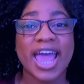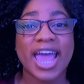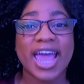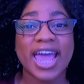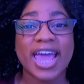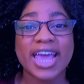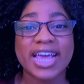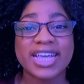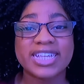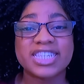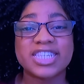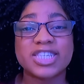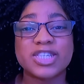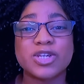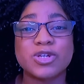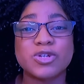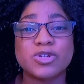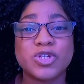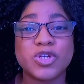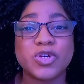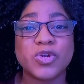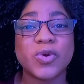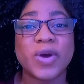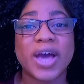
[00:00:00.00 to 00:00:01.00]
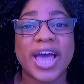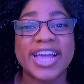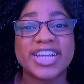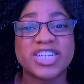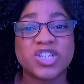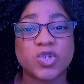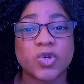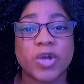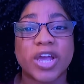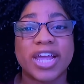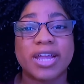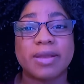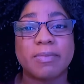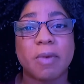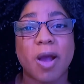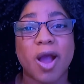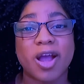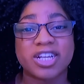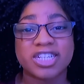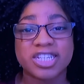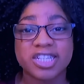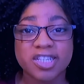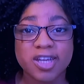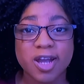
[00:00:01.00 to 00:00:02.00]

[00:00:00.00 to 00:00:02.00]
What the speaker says: is to do a trademark